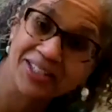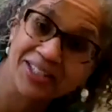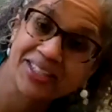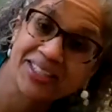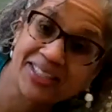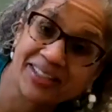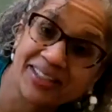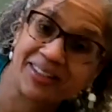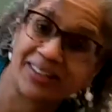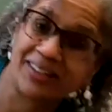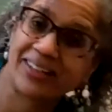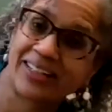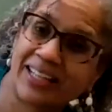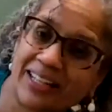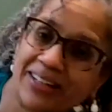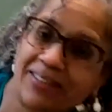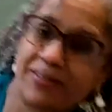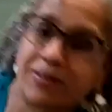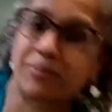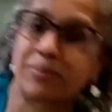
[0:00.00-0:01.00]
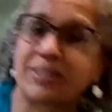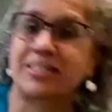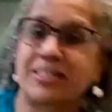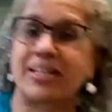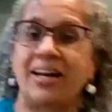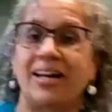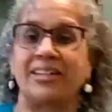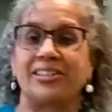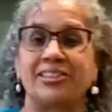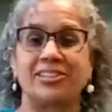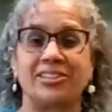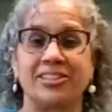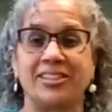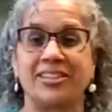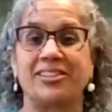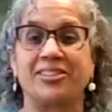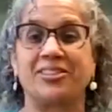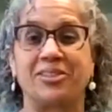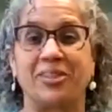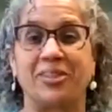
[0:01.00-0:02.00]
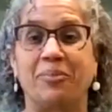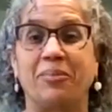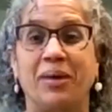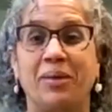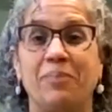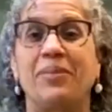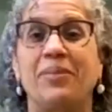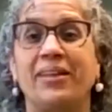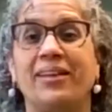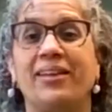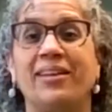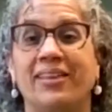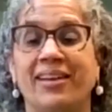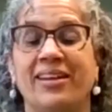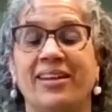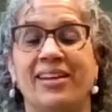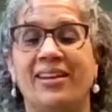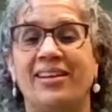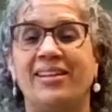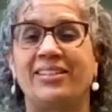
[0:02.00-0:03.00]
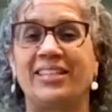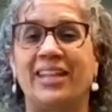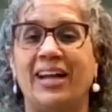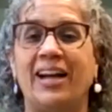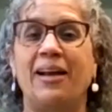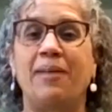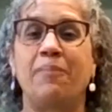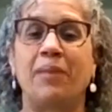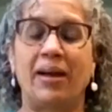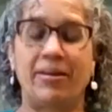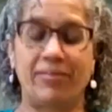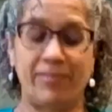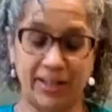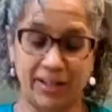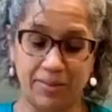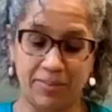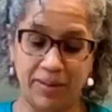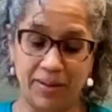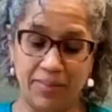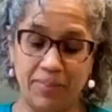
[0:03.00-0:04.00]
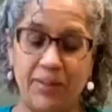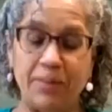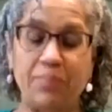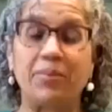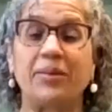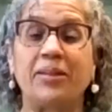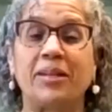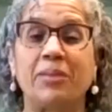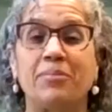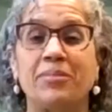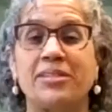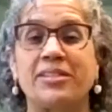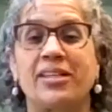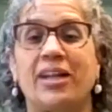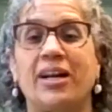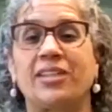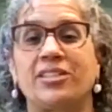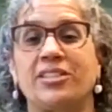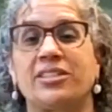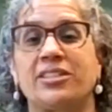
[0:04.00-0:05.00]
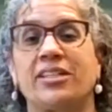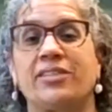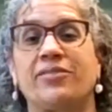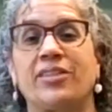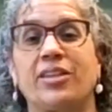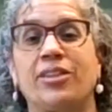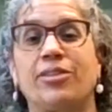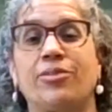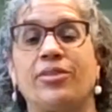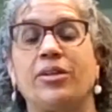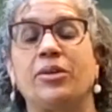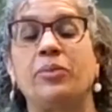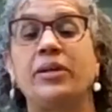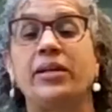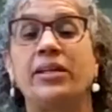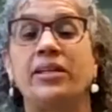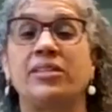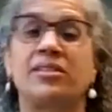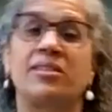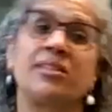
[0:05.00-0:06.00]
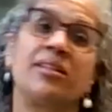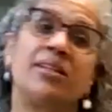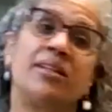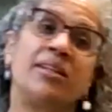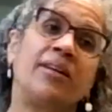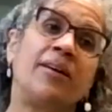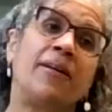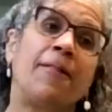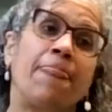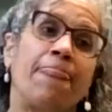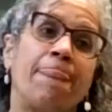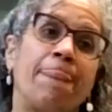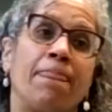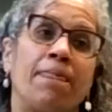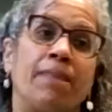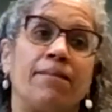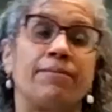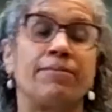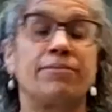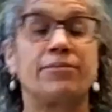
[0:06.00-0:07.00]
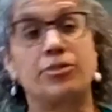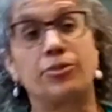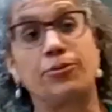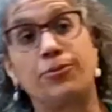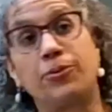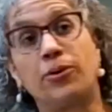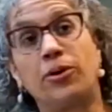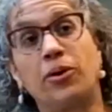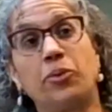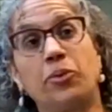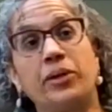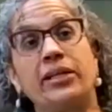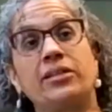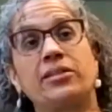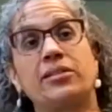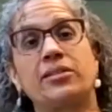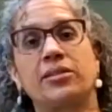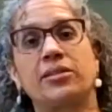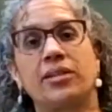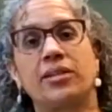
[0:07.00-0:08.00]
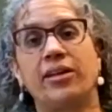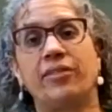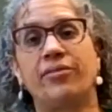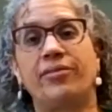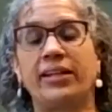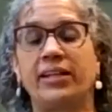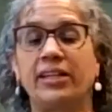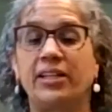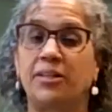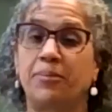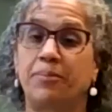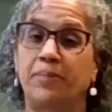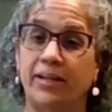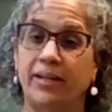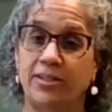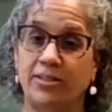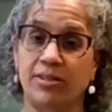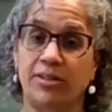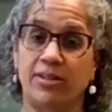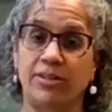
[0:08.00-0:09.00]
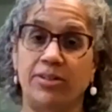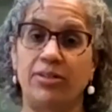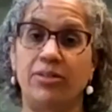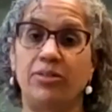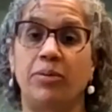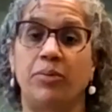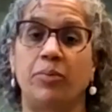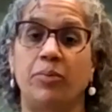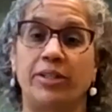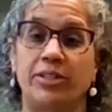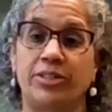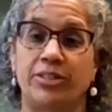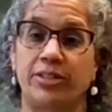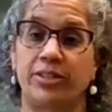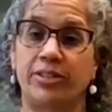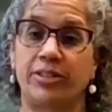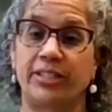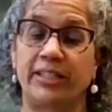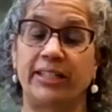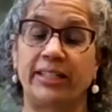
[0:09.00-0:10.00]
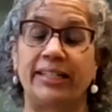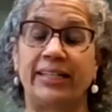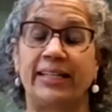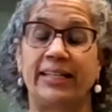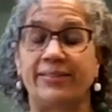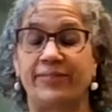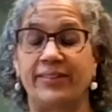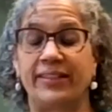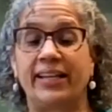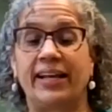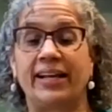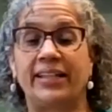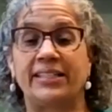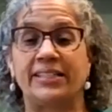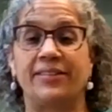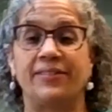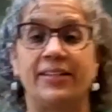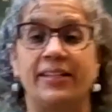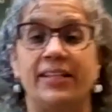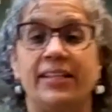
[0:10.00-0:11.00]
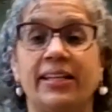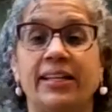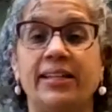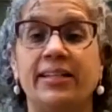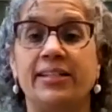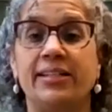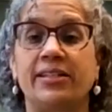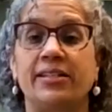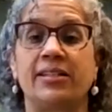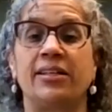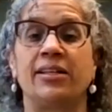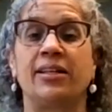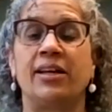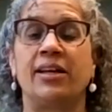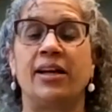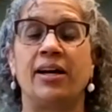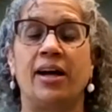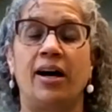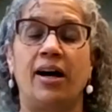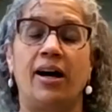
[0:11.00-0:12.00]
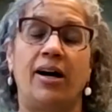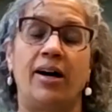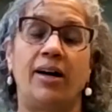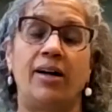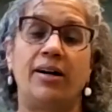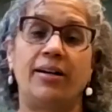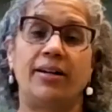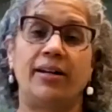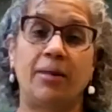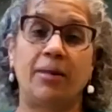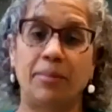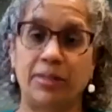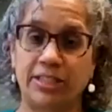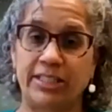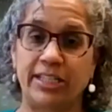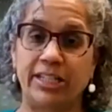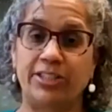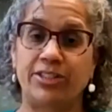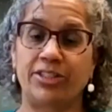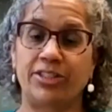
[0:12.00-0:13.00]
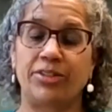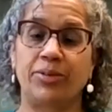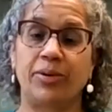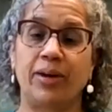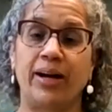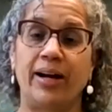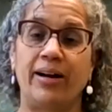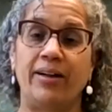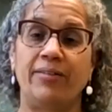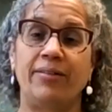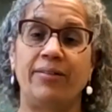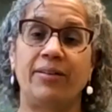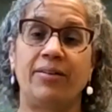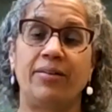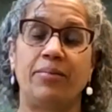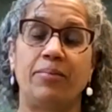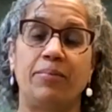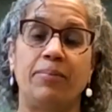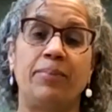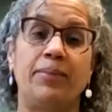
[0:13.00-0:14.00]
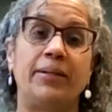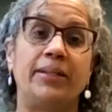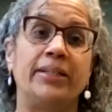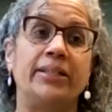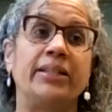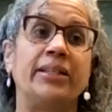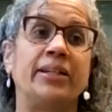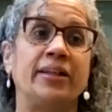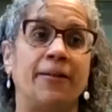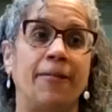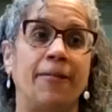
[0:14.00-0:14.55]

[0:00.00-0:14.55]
just are in need of a massage, and so it might be time. I recommend people get massages every 3 weeks to 4 weeks. It really depends on you and what your daily living activity is and how much tension you have, but